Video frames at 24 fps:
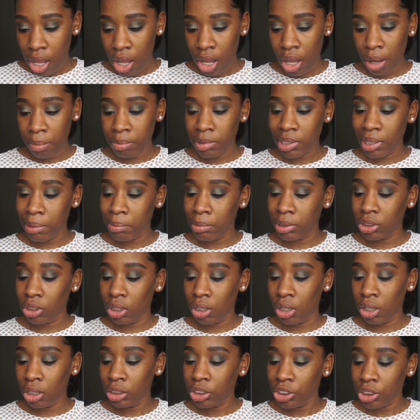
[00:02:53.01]

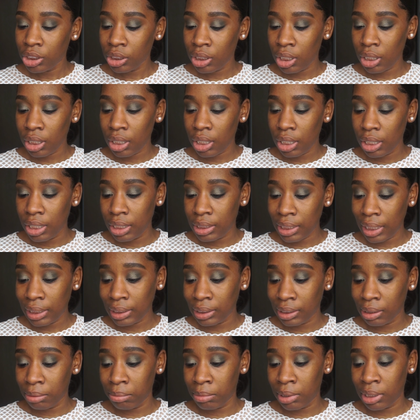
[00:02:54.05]
Dermatologically
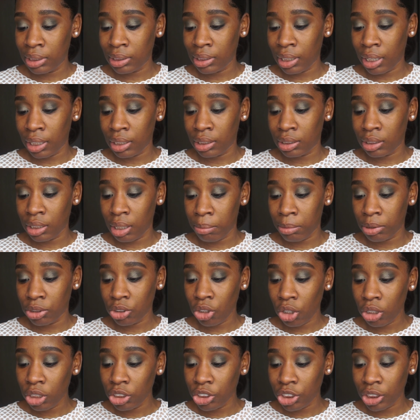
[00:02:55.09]
tested means that a
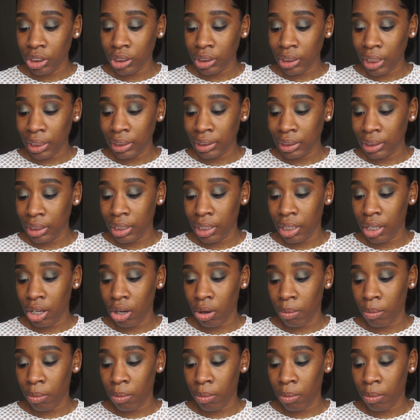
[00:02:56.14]
dermatologist tested it.